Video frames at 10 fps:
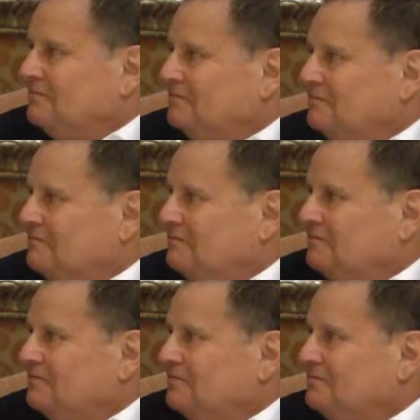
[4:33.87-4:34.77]

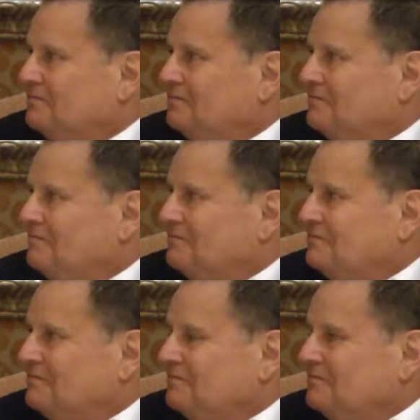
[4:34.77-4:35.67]

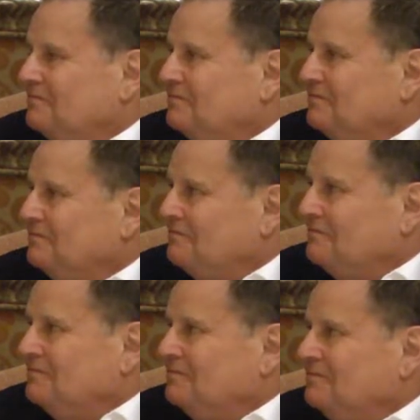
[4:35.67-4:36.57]

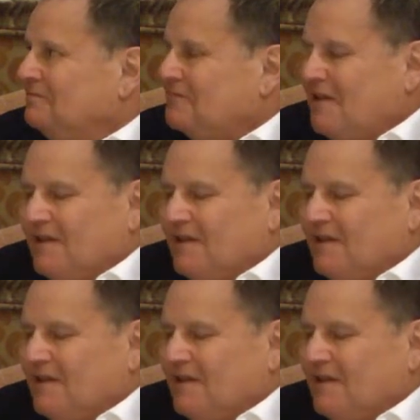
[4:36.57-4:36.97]
(silent)